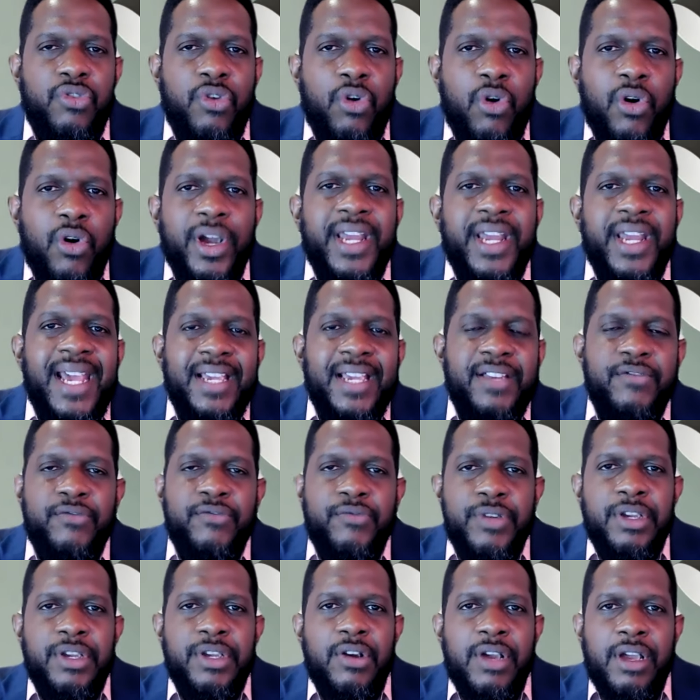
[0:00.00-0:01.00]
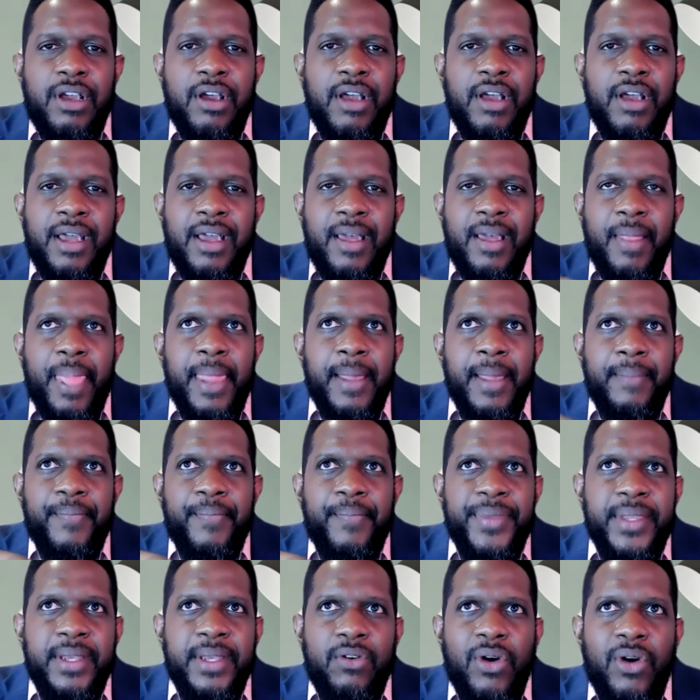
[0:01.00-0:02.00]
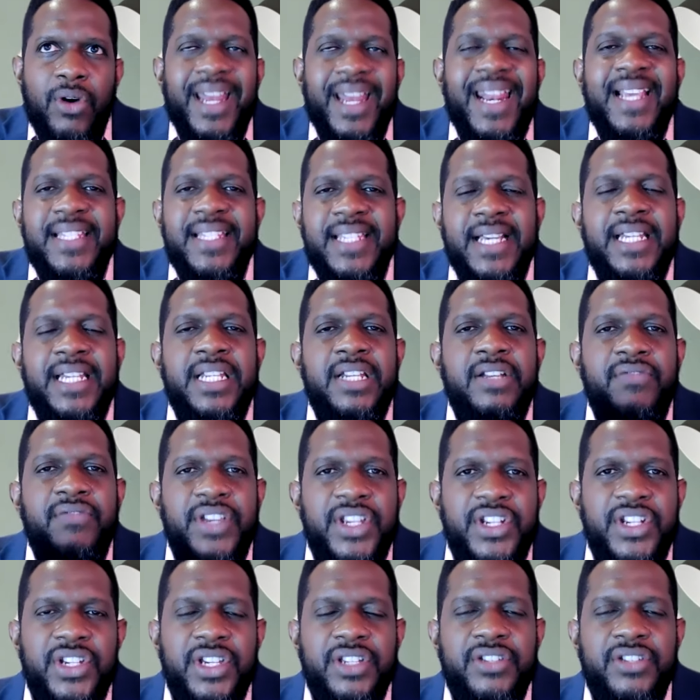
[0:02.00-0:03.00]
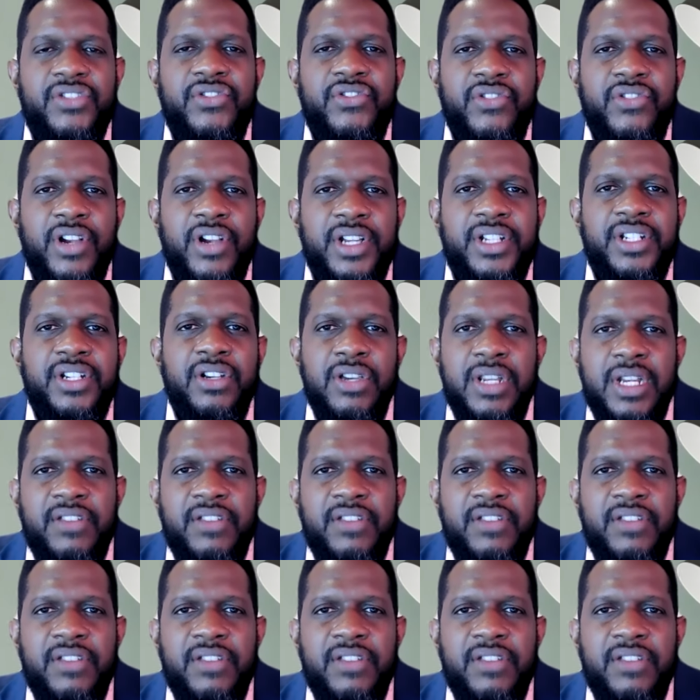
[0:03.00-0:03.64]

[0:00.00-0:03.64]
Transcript: organize, organizing an innovation structure,